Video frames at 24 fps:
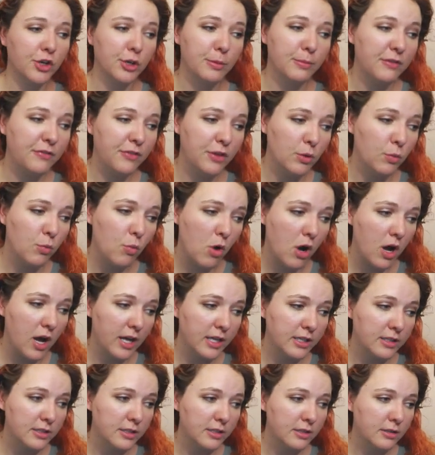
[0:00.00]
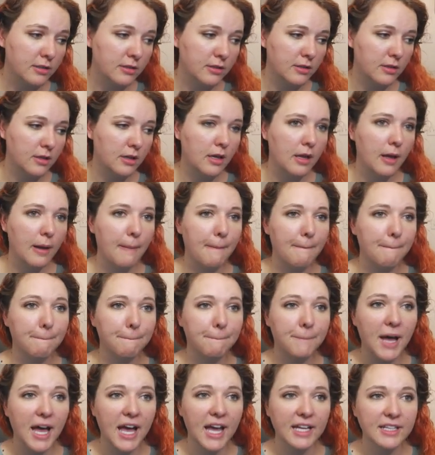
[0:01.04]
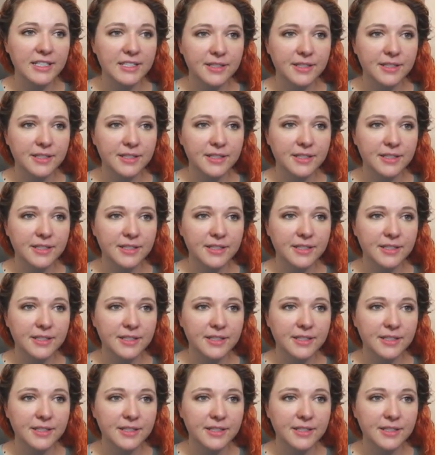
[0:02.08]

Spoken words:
if you want, but